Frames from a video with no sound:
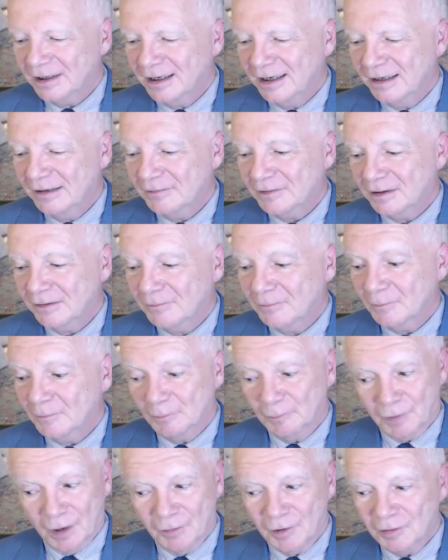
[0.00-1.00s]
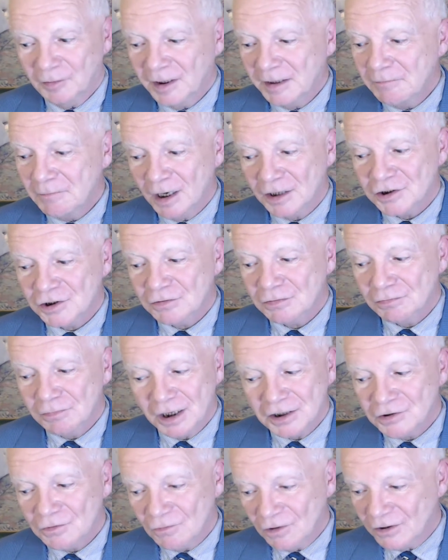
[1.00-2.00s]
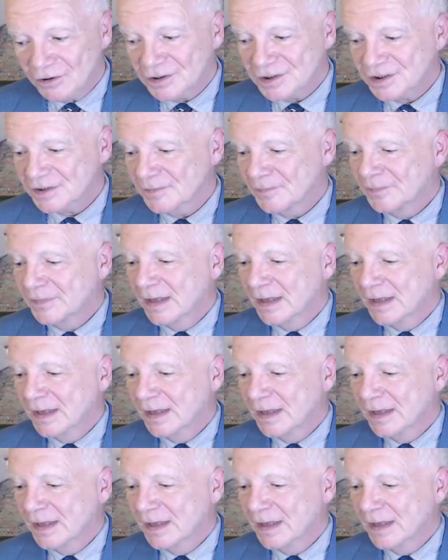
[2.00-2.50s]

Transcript: and probably much, much worse.